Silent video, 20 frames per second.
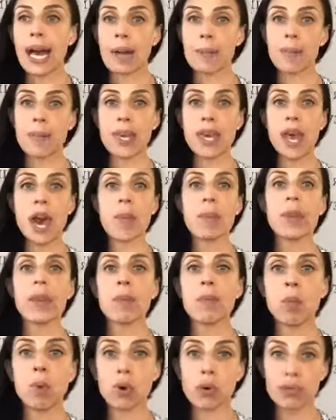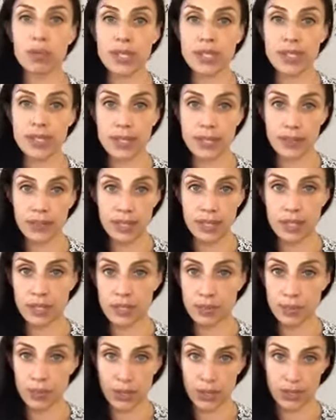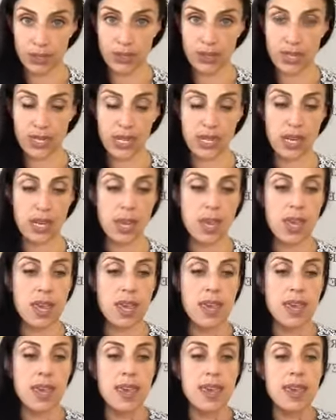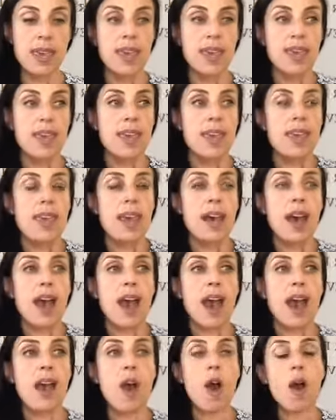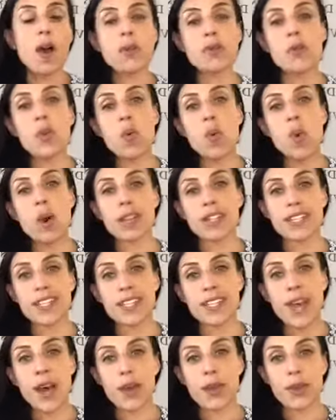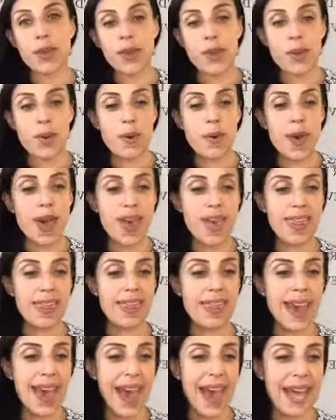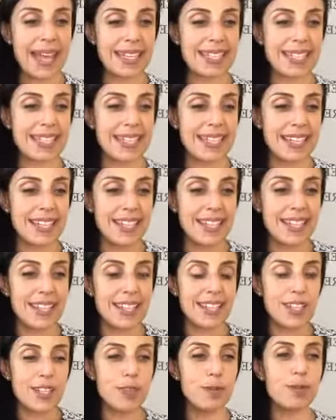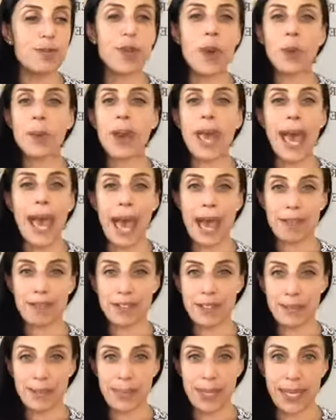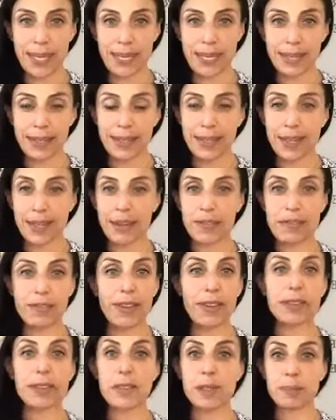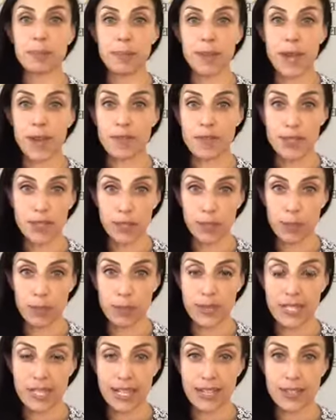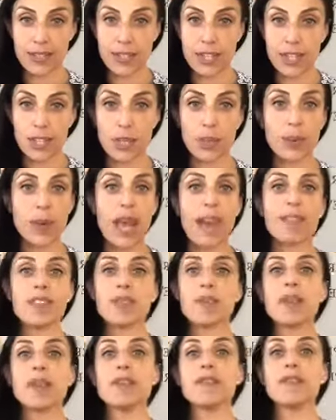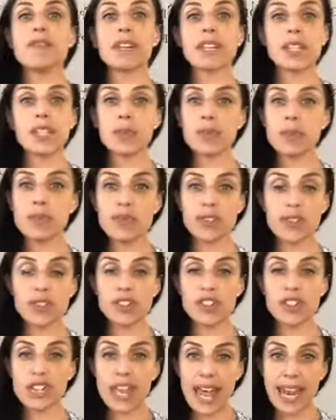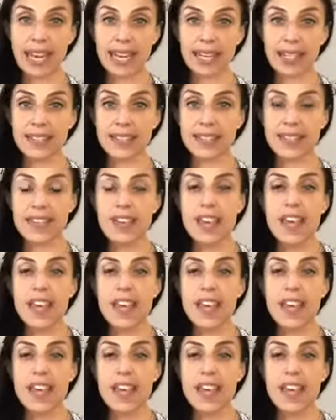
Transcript: becoming a more resilient person. I also want to tell you that you don't have to be a victim of circumstance. You don't have to be a victim of your genetics.